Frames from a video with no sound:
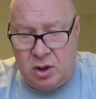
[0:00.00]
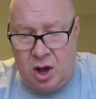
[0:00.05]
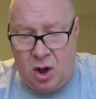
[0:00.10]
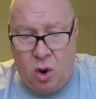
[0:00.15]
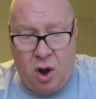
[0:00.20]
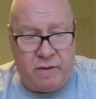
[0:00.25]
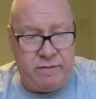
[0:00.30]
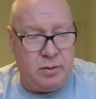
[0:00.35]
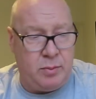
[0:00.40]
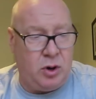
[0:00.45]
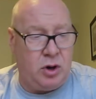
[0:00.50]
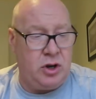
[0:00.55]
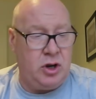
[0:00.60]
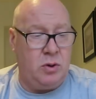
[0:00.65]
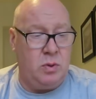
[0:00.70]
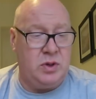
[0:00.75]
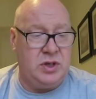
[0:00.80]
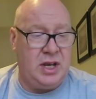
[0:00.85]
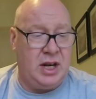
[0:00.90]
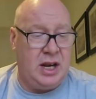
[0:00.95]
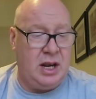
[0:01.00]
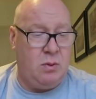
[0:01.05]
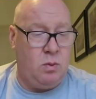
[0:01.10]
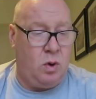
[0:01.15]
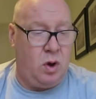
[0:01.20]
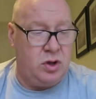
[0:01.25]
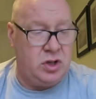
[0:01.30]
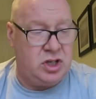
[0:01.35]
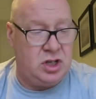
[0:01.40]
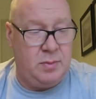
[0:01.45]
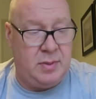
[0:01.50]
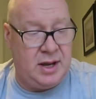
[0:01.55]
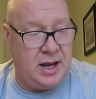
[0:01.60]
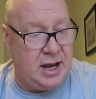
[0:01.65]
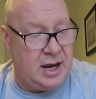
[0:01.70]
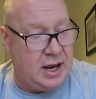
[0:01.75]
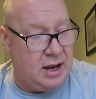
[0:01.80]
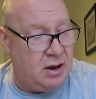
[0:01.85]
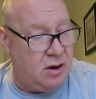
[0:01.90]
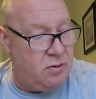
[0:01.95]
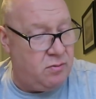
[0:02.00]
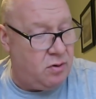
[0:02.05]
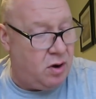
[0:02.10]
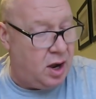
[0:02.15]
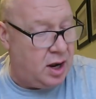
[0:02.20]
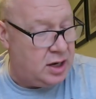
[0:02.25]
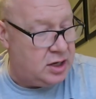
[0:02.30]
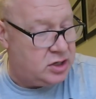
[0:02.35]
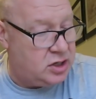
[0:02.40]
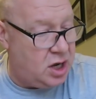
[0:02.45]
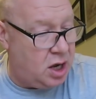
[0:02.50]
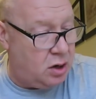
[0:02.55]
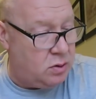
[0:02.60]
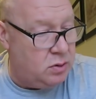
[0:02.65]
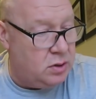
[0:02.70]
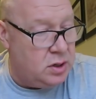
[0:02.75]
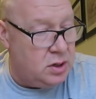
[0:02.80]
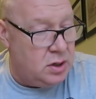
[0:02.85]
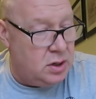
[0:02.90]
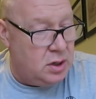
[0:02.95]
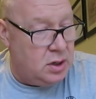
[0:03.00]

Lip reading: everybody who was in it wants to be in it, and rightly so.